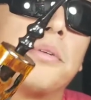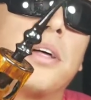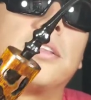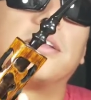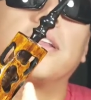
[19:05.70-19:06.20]
of
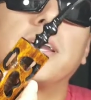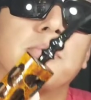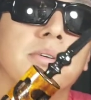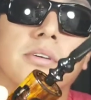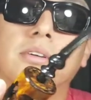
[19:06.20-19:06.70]
that, the
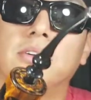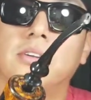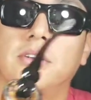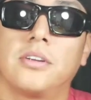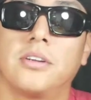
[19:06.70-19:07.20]
labor
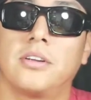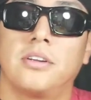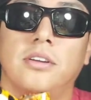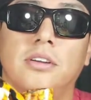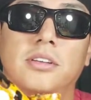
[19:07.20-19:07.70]

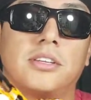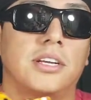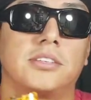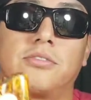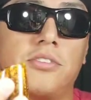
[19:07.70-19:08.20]

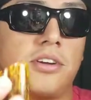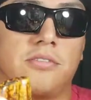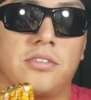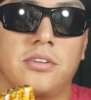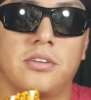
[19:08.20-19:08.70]
takes
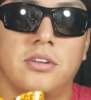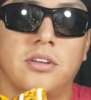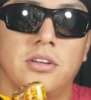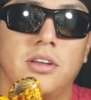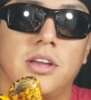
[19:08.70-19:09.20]
forever.
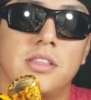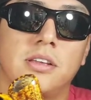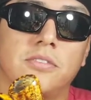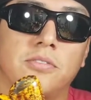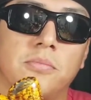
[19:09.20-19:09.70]
And
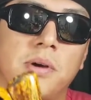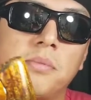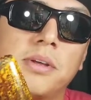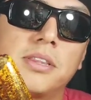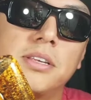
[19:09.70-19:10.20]
then for a
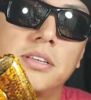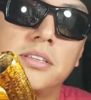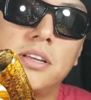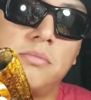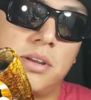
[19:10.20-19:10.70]
pipe like
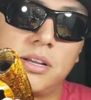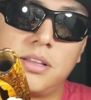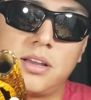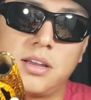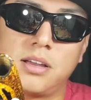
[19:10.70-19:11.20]
this, I'm not gonna
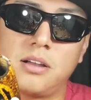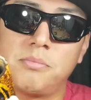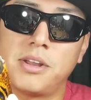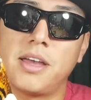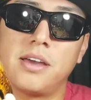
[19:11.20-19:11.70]
lie, I'm
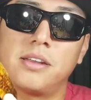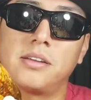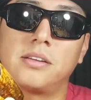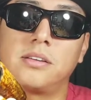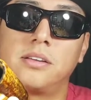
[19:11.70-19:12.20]
gonna add
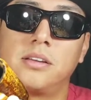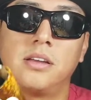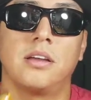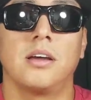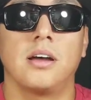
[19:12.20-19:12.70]
a,
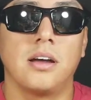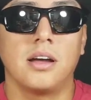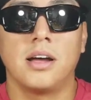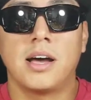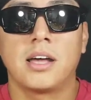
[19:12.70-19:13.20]

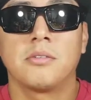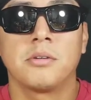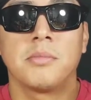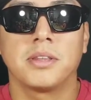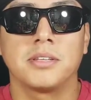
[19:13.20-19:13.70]
I don't
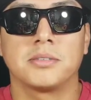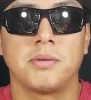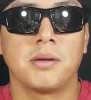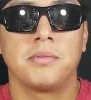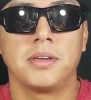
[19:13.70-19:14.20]
wanna make this
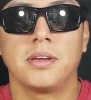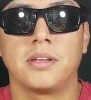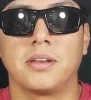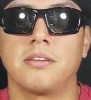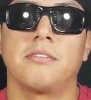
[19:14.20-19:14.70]
pipe
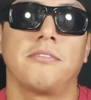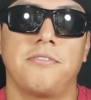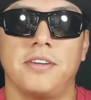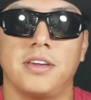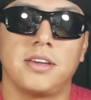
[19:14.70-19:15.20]
again
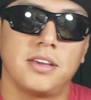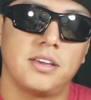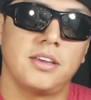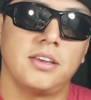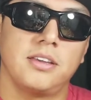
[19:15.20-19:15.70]
fee,
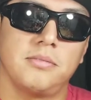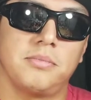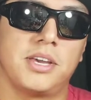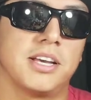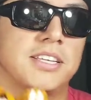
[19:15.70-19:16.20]

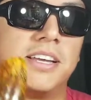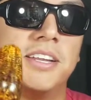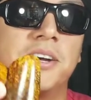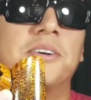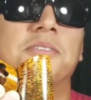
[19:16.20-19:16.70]
because I
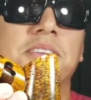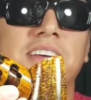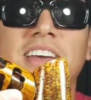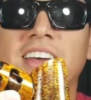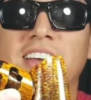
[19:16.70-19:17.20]
don't.
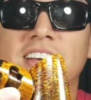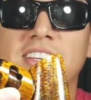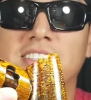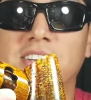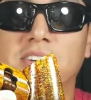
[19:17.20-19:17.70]

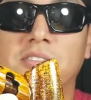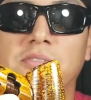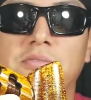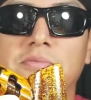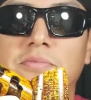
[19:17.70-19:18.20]

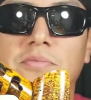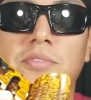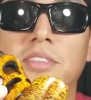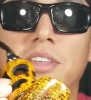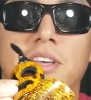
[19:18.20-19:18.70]
So
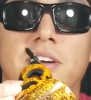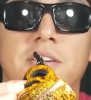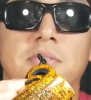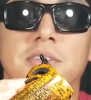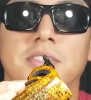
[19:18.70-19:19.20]
I don't
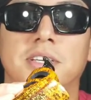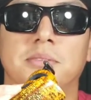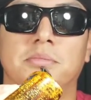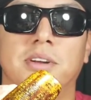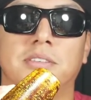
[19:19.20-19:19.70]
even wanna say a
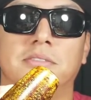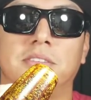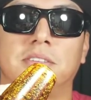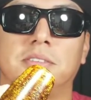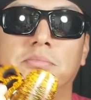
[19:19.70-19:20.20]
price for
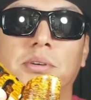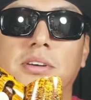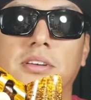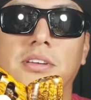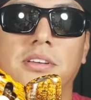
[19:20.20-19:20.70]
this,
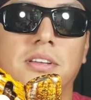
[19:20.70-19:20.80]
but